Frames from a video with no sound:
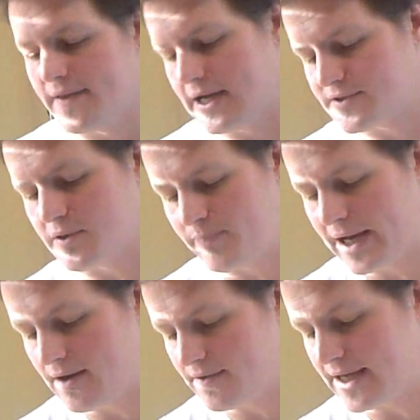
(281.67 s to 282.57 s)
they also
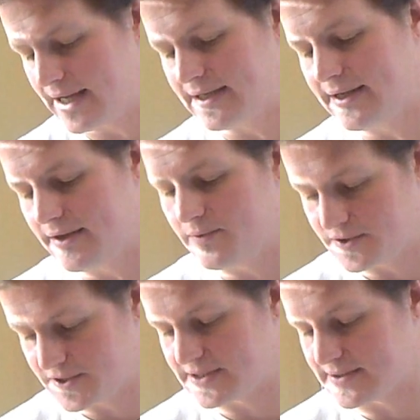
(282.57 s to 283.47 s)
peddle the idea
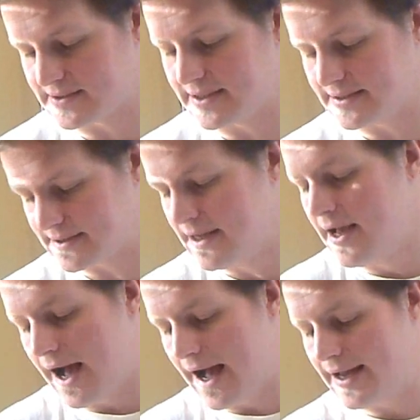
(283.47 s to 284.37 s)
when Jesus says,
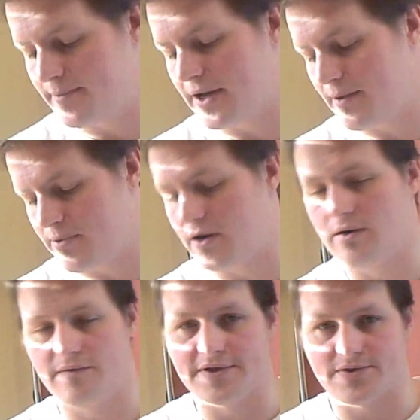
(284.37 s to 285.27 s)
I am not
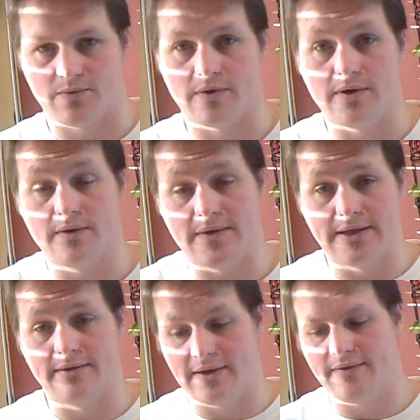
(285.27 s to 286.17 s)
part of this world,
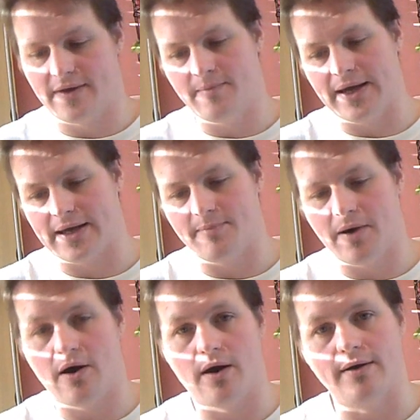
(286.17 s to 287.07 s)
and they make it a
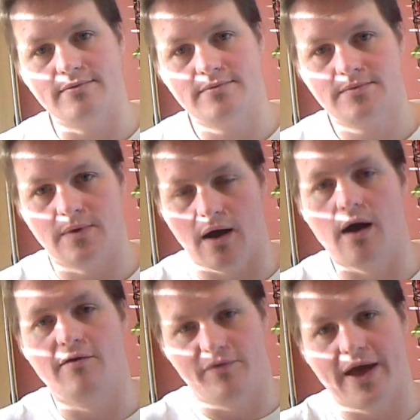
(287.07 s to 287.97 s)
part
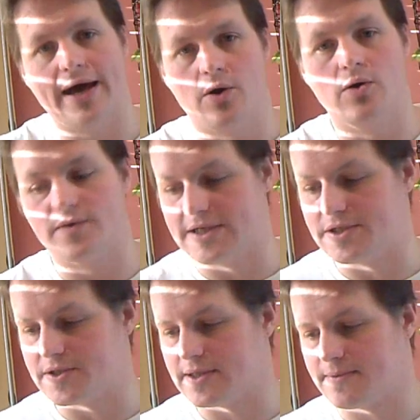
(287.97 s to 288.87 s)
of that whole
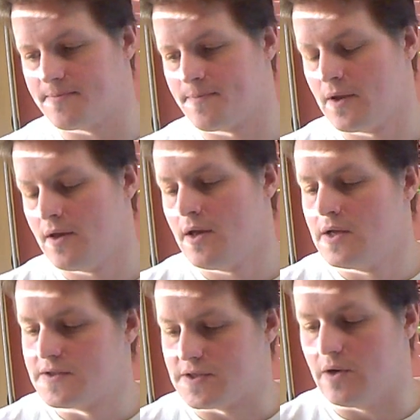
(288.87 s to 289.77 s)
teaching.
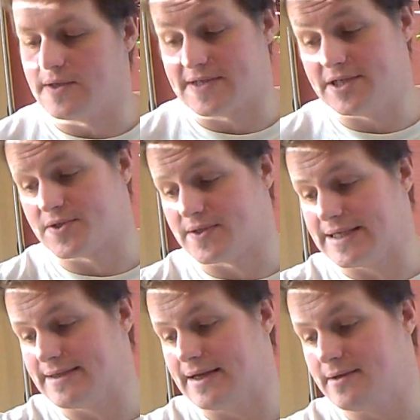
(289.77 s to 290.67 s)
So
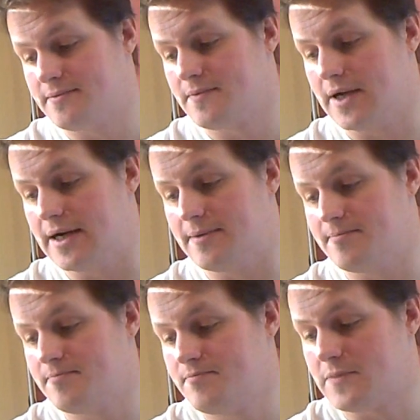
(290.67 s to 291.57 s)
essentially then,
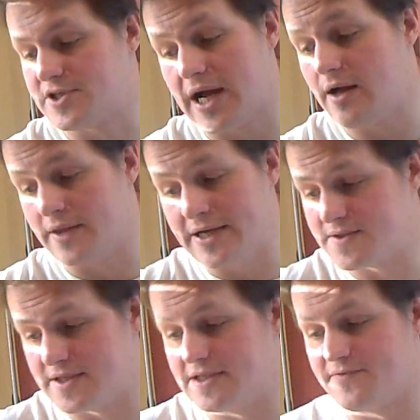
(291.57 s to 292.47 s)
the child
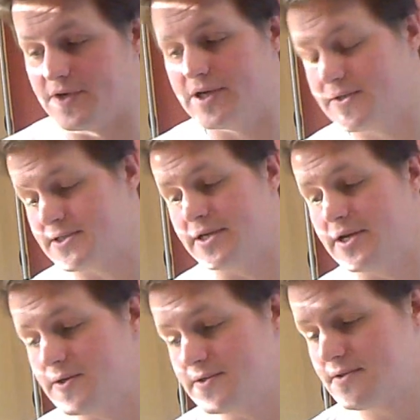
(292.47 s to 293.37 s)
hears this for years and
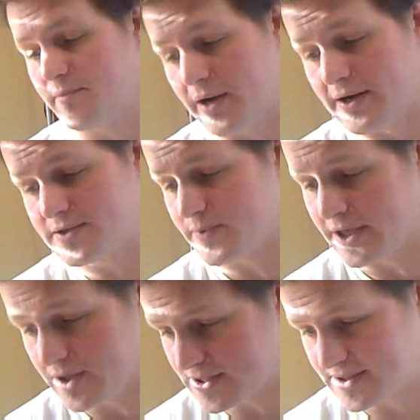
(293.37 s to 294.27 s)
years, and the parents
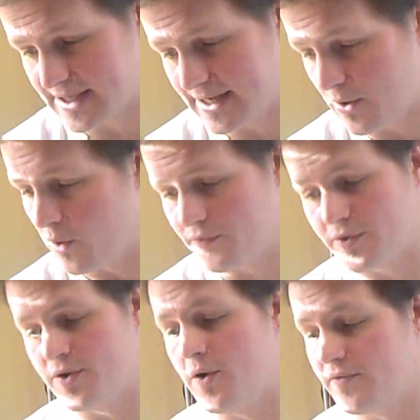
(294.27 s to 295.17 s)
regurgitate
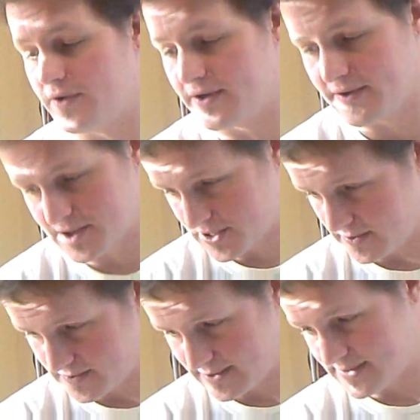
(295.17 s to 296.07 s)
over and over to their
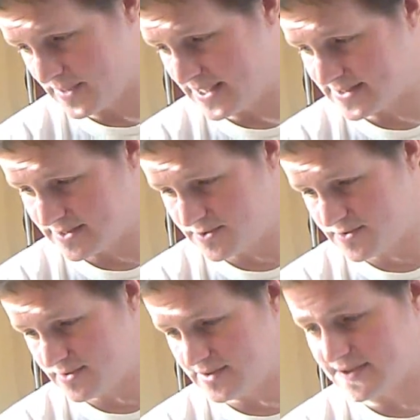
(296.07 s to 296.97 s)
children this
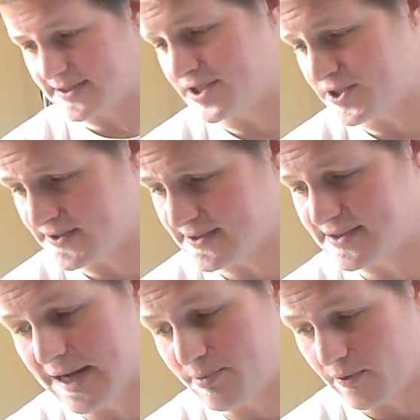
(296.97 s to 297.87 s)
message. Distinctions
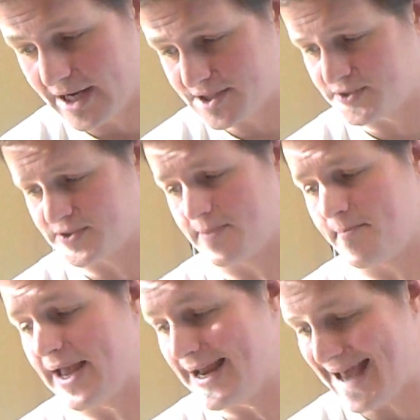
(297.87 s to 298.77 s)
and separations are
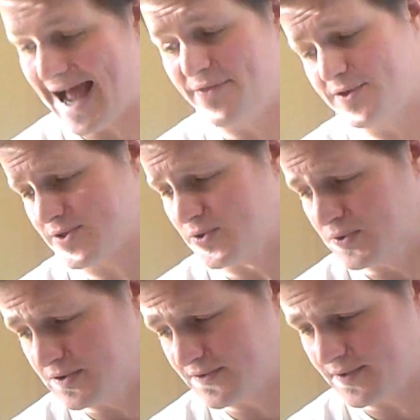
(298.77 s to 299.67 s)
made at the
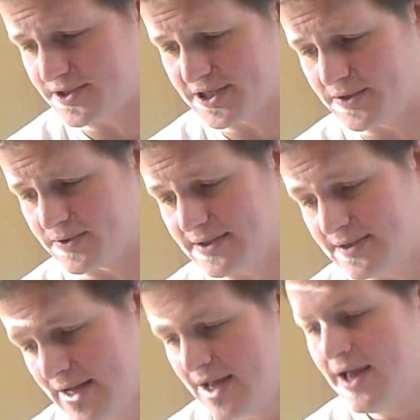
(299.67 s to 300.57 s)
schools for the
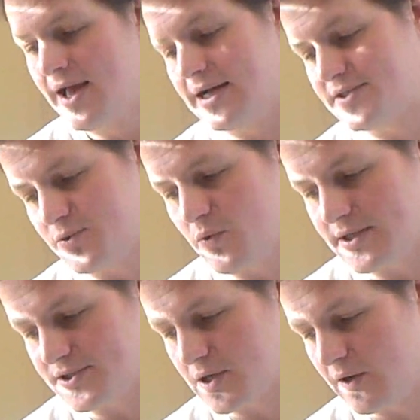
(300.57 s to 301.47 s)
children. as to
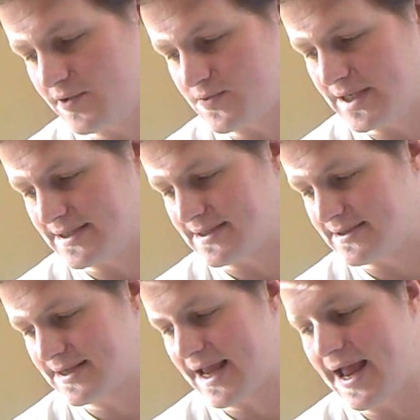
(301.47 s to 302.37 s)
what Jehovah's
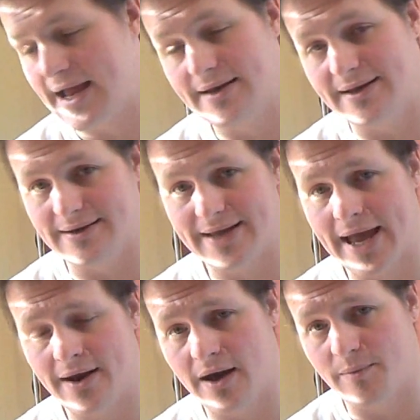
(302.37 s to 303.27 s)
Witnesses can and
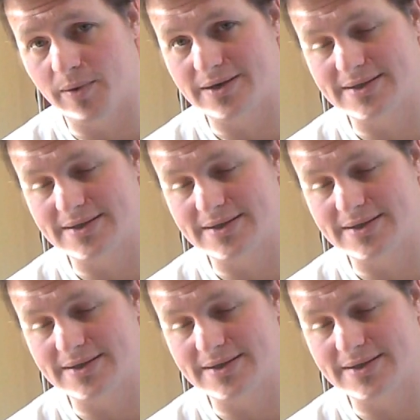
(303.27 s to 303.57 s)
cannot